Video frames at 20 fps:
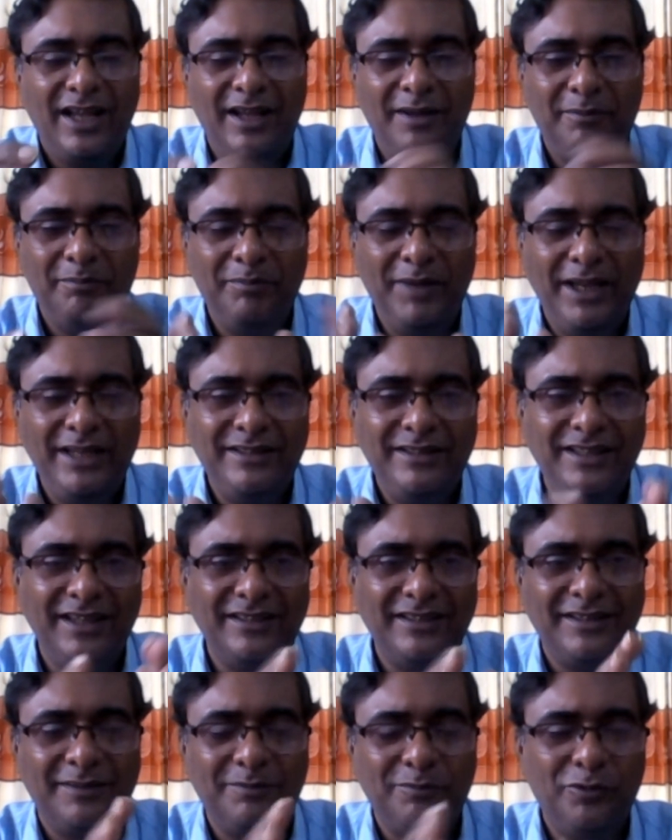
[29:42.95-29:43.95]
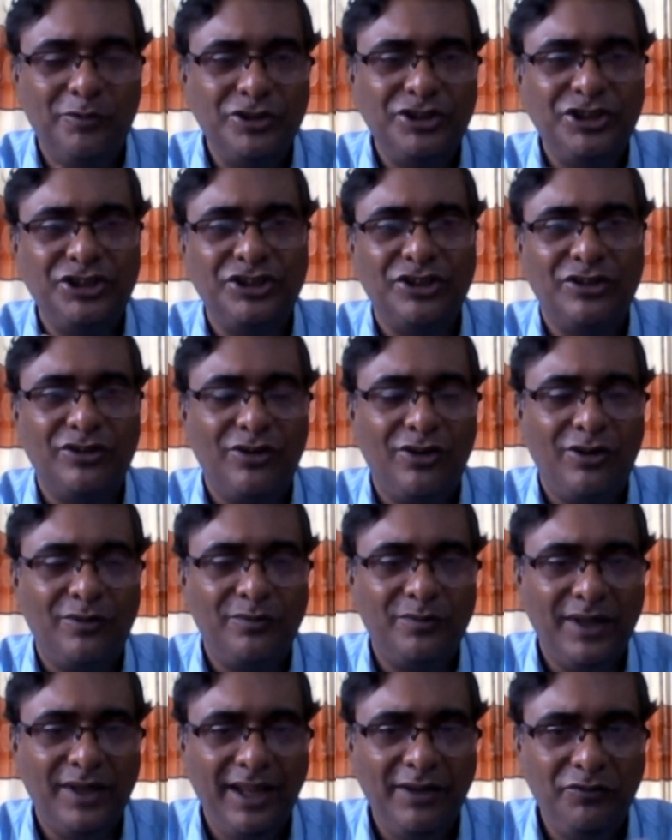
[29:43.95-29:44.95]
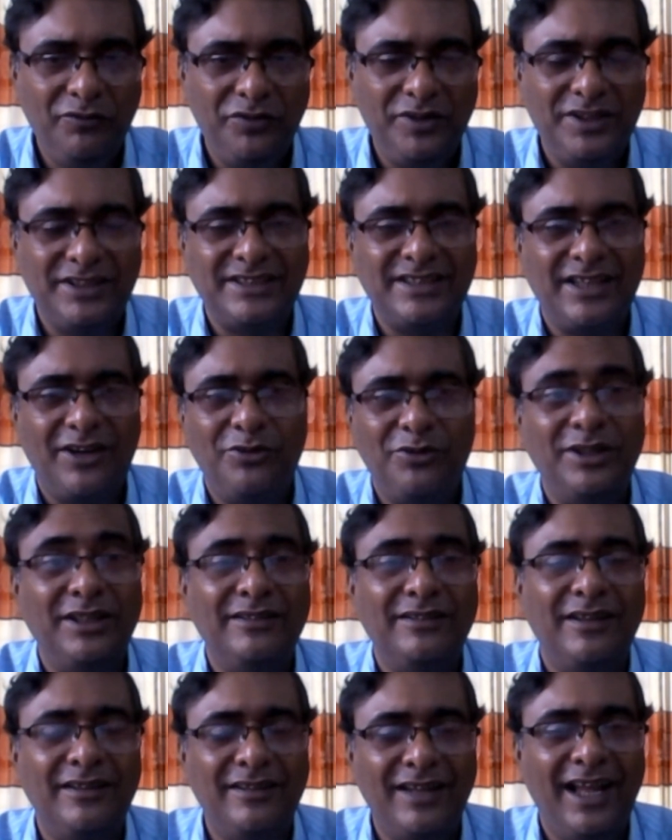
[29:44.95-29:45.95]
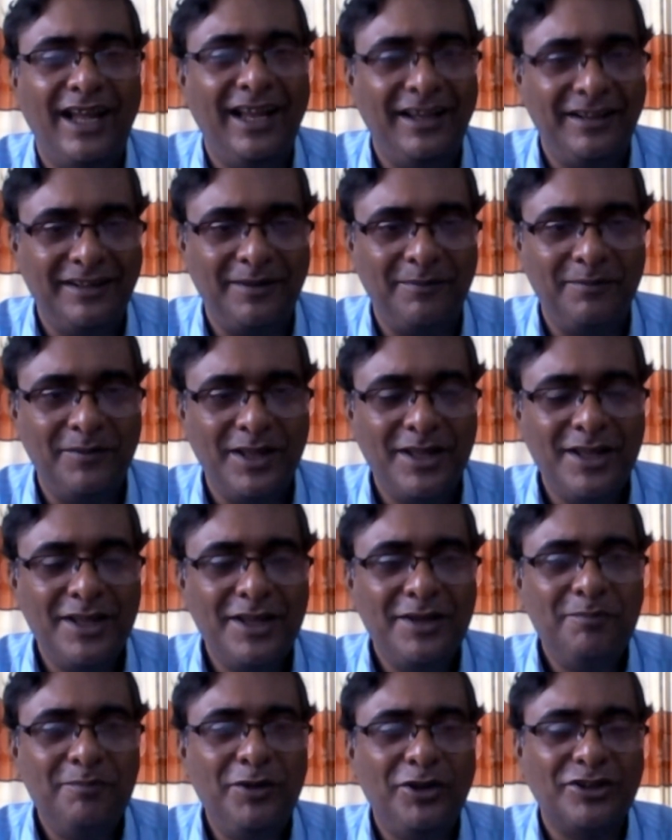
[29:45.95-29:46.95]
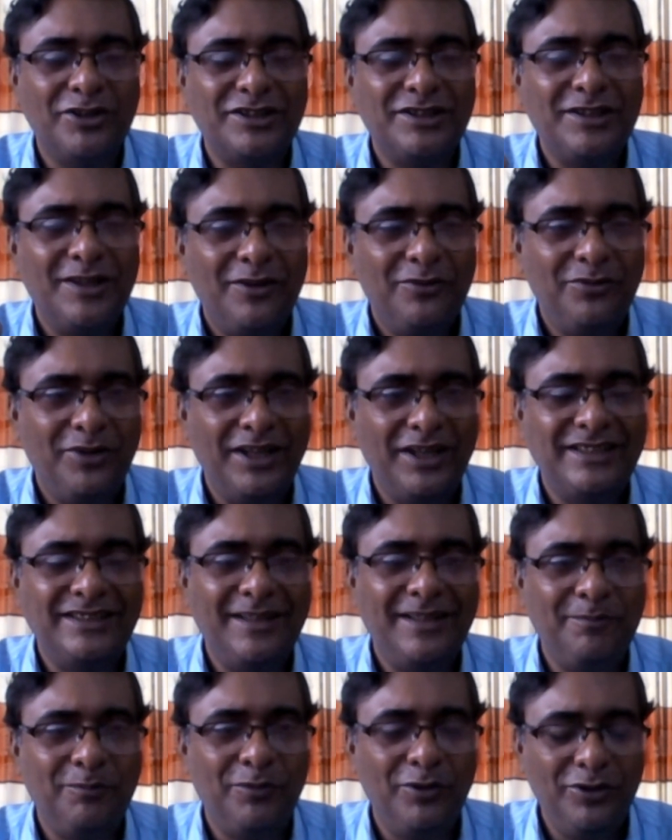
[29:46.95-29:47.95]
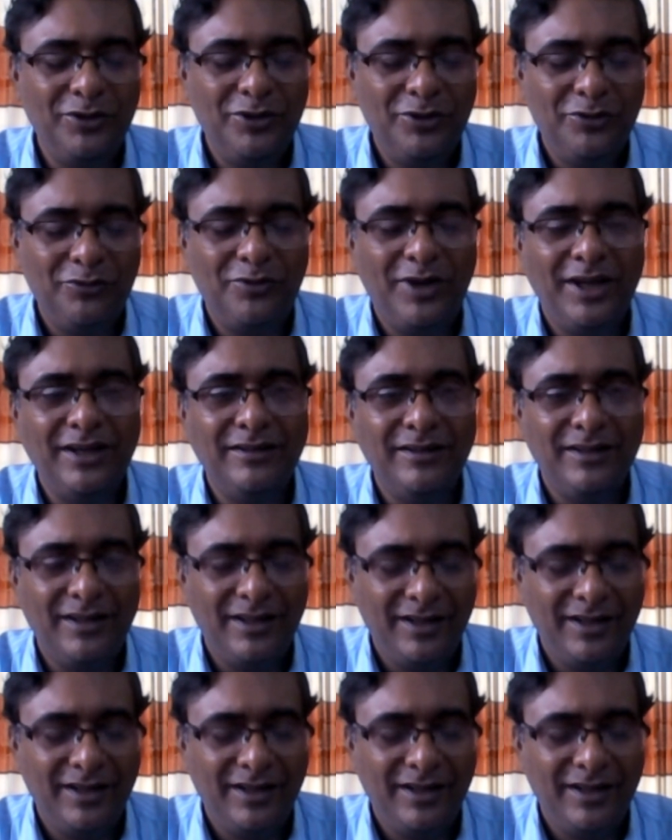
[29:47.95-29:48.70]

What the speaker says: maintain the position of every sound in the diagram. Because, for example, one